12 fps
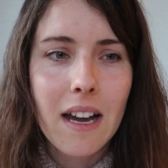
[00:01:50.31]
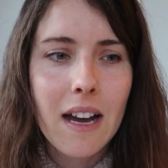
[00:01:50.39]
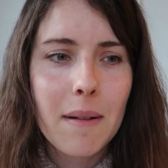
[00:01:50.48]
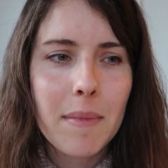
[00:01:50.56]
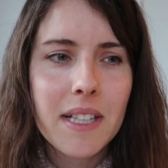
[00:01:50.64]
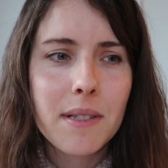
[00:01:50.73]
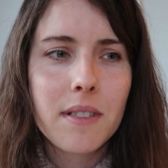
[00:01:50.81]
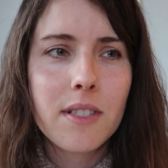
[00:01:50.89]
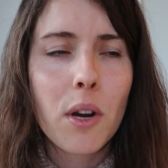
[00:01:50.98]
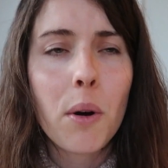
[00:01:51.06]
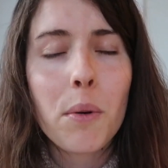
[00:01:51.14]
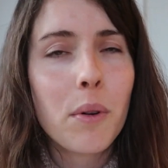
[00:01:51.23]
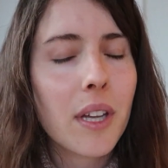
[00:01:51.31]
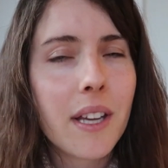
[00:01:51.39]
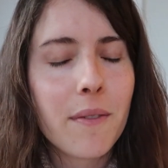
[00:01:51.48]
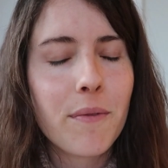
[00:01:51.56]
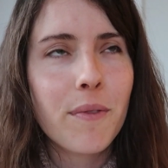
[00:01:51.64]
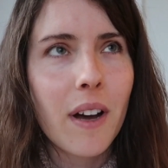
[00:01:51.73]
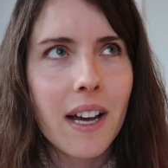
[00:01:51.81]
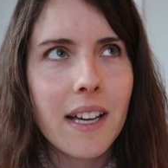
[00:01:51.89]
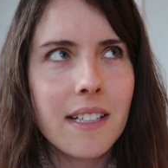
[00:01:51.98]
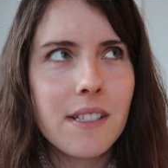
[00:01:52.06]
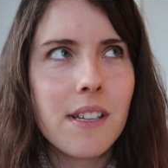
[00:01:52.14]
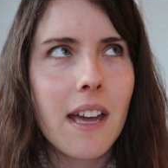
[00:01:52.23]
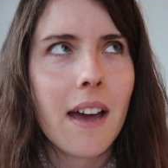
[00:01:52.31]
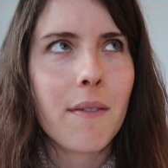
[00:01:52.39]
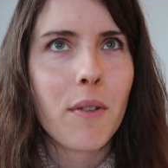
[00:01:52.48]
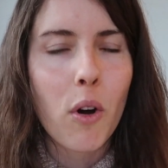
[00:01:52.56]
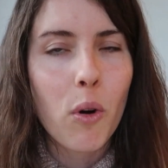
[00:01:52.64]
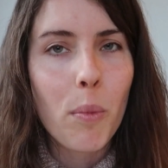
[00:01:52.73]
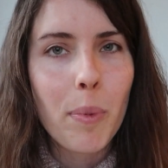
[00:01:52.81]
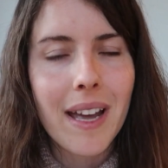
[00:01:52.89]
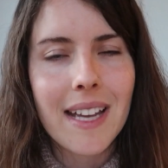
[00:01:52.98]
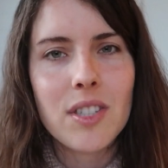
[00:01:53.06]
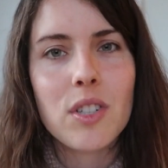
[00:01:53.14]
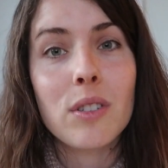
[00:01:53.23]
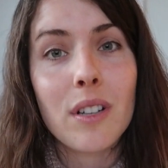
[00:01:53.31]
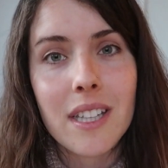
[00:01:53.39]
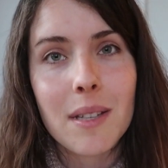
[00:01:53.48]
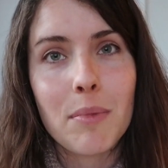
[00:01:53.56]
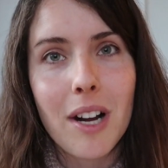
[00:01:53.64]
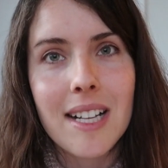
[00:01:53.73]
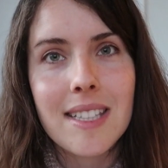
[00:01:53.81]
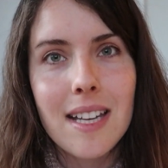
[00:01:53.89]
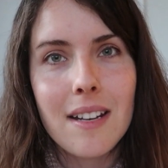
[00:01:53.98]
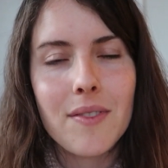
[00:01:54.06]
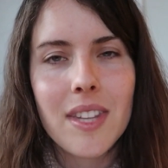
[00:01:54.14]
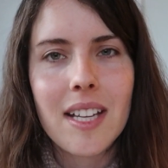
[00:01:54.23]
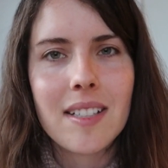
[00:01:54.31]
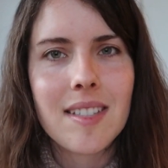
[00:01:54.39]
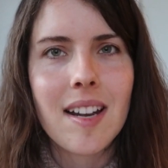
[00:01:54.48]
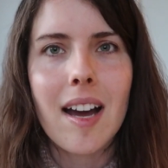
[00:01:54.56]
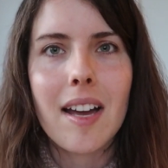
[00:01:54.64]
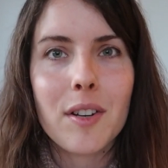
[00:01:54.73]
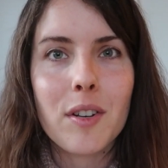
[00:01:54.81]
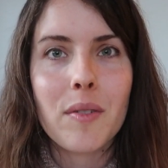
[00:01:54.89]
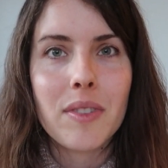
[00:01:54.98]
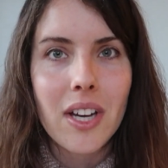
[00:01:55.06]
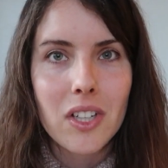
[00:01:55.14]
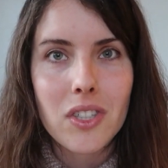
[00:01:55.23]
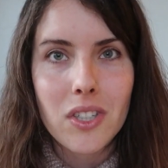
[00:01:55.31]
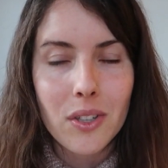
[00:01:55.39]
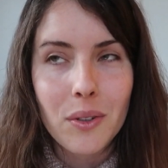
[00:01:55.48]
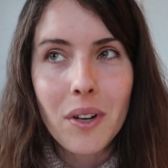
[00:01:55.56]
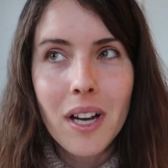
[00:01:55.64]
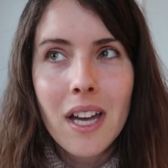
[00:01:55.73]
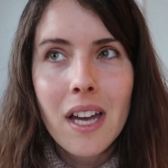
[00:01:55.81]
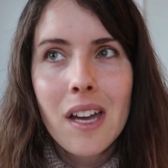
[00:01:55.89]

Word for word: Um, it's totally fine to have hope and to look at the bright side of things, and I agree with that too.